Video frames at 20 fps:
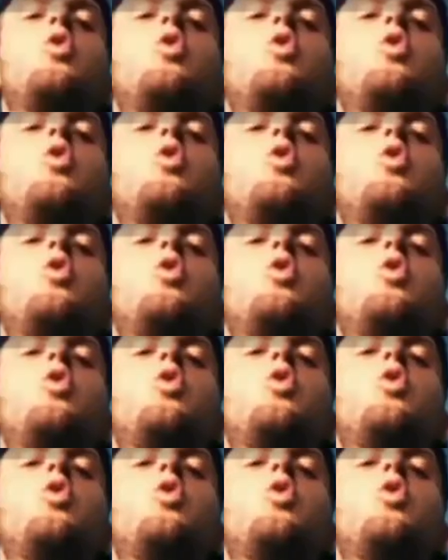
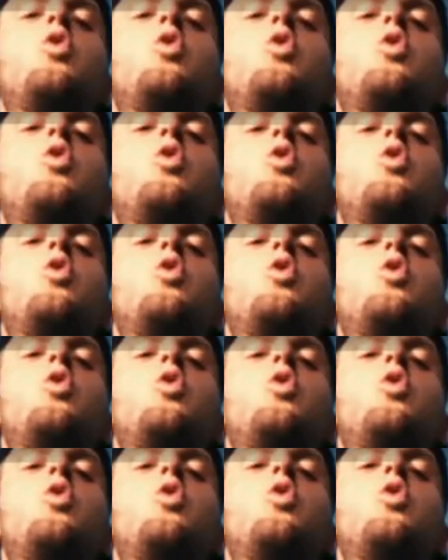
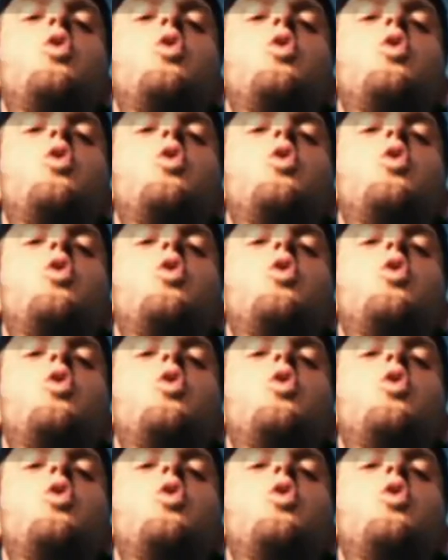No words are spoken by the person on screen.